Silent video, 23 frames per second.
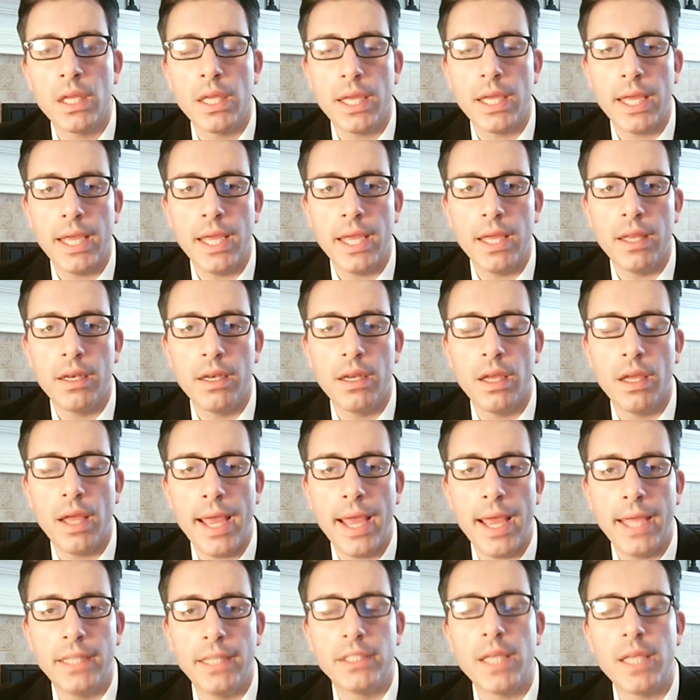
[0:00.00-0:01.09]
in
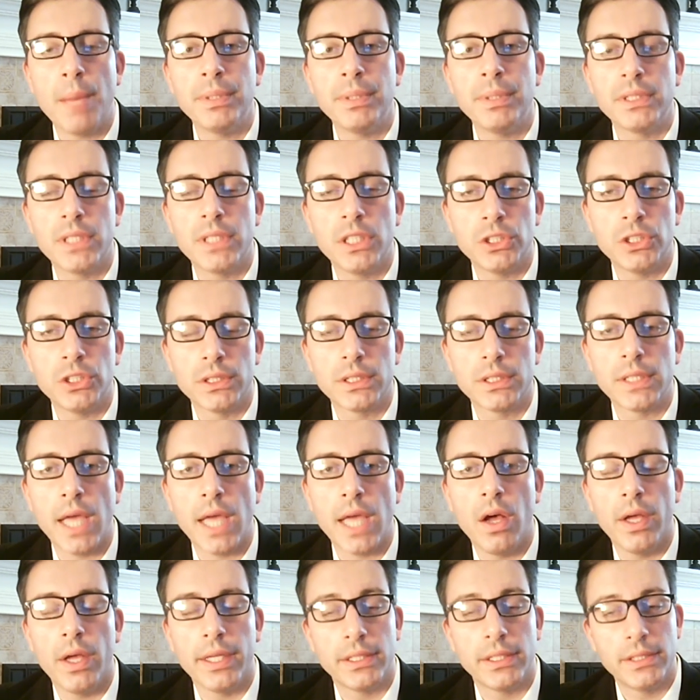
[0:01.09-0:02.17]
a
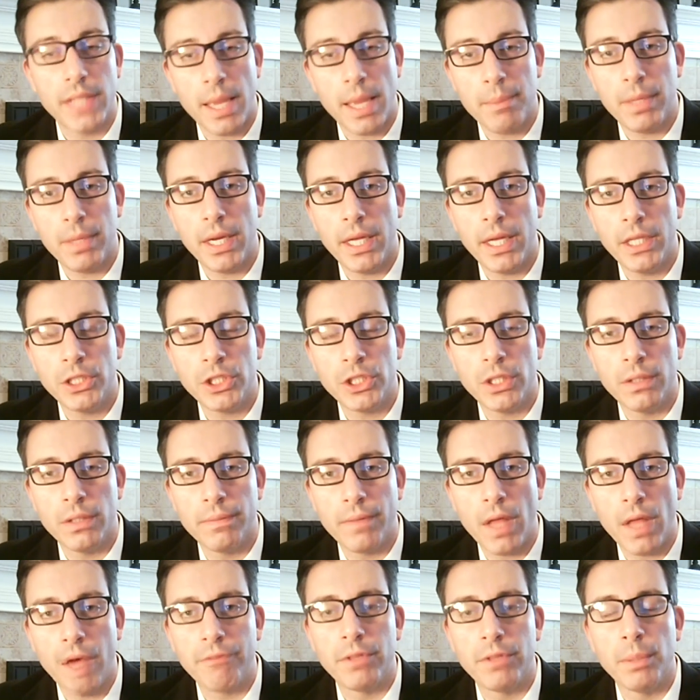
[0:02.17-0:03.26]
deposition-style
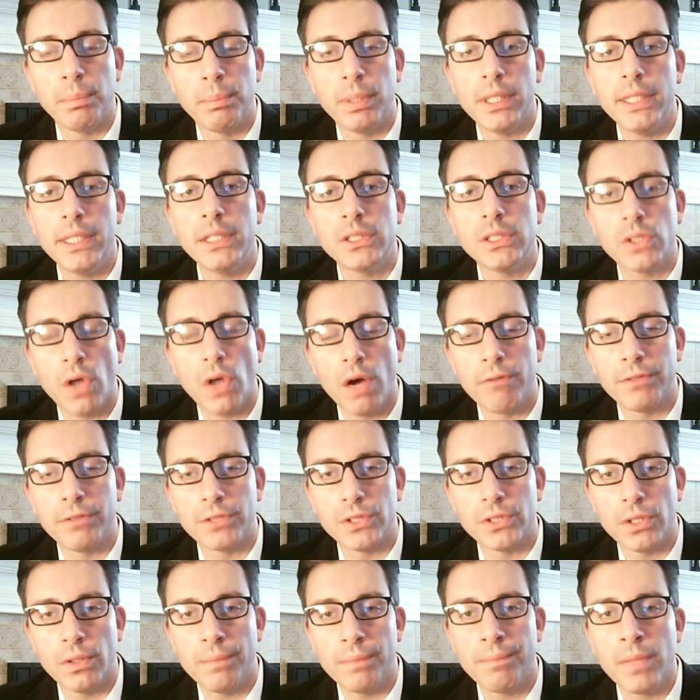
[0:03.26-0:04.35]
examination of the police
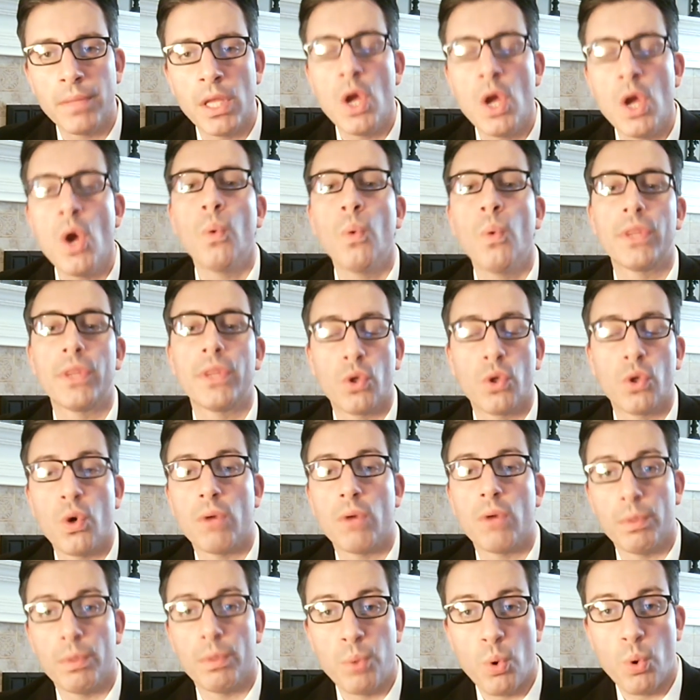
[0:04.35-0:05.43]
officer with a
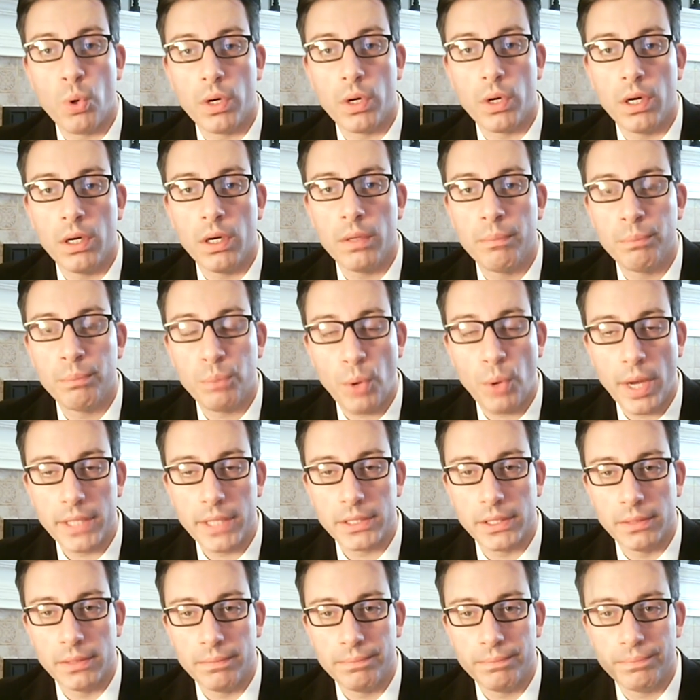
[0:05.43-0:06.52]
court reporter
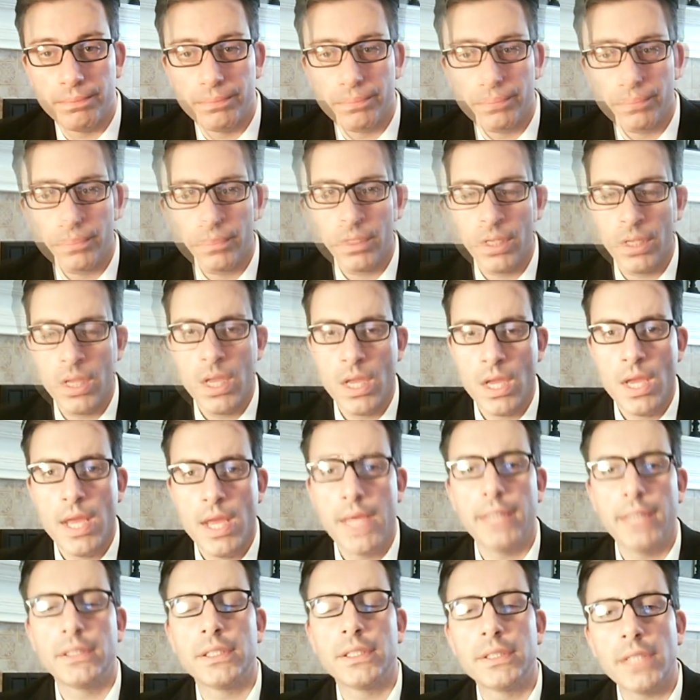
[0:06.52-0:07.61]
present.
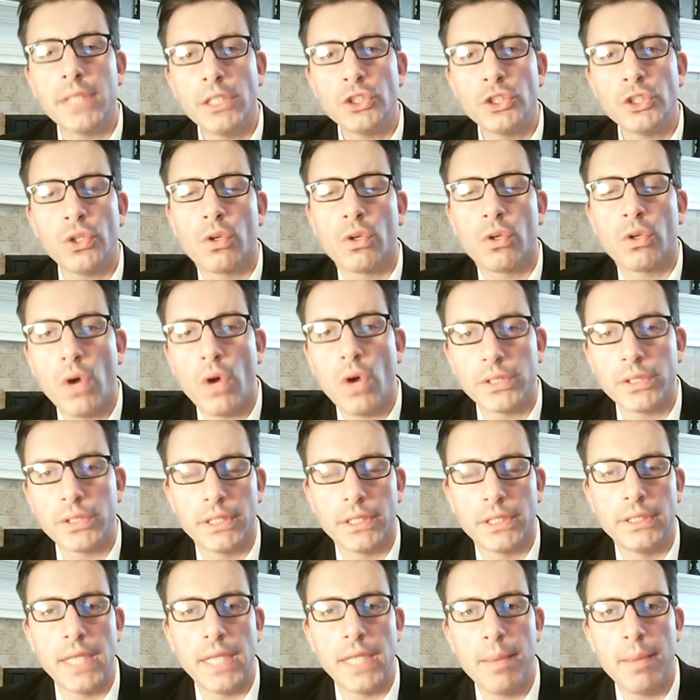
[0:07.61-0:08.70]
It's essential to
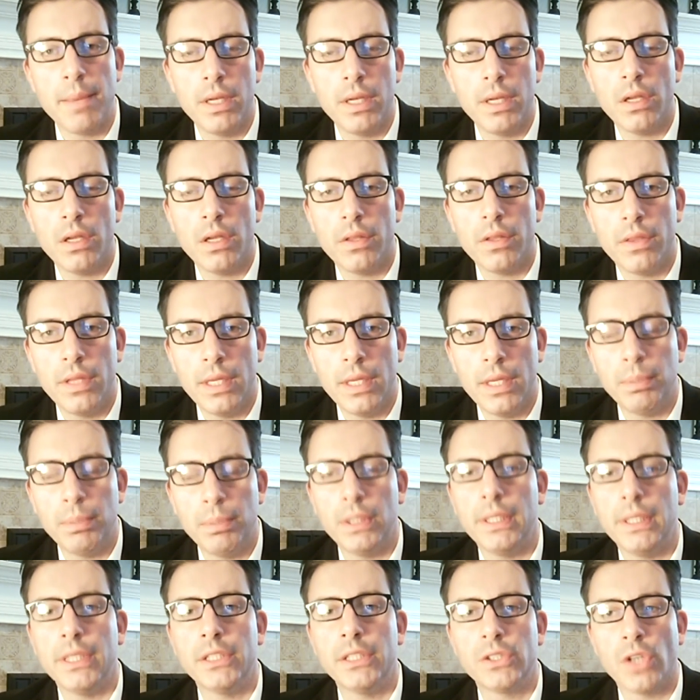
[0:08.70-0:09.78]
cross-examine the
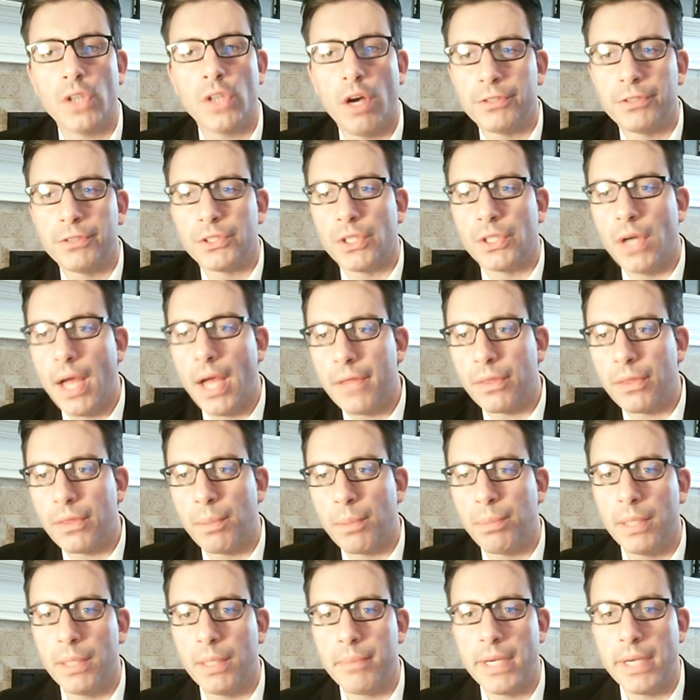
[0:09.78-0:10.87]
police officer at the
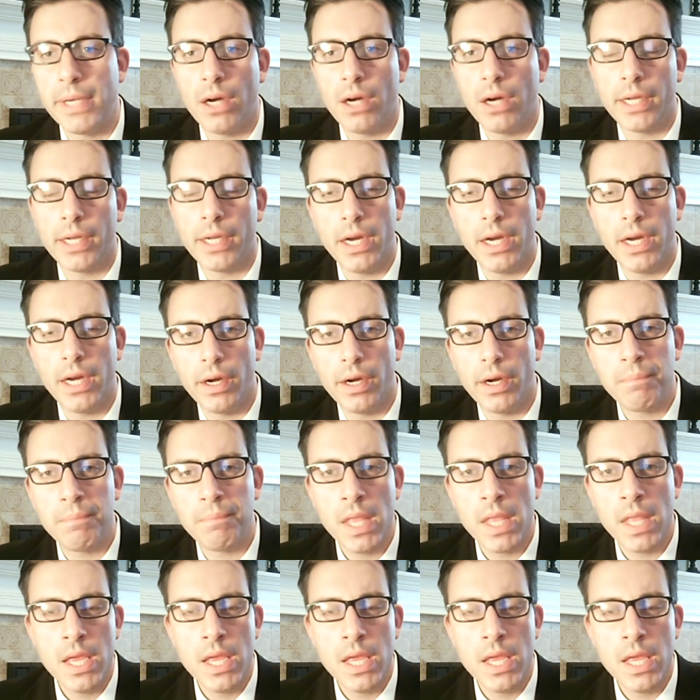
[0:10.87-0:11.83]
preliminary hearing